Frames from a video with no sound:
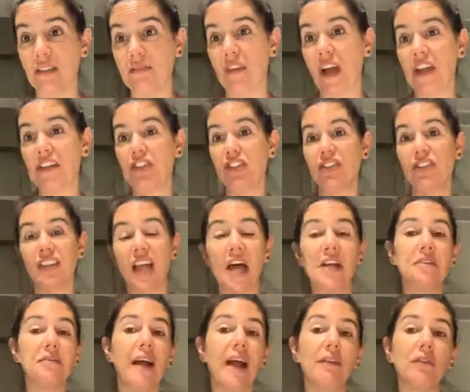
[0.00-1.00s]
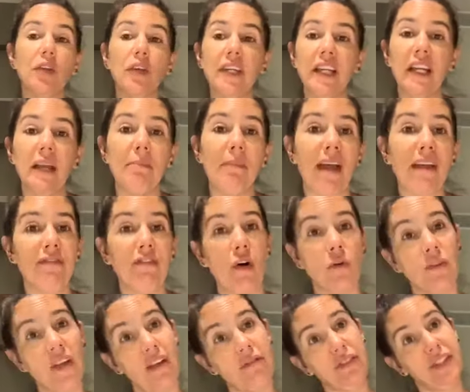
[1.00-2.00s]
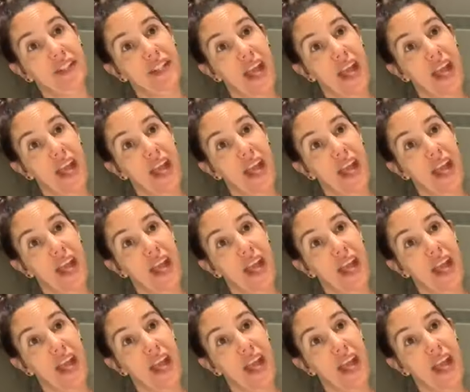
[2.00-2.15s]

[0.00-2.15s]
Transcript: if I just sat around looking at my phone every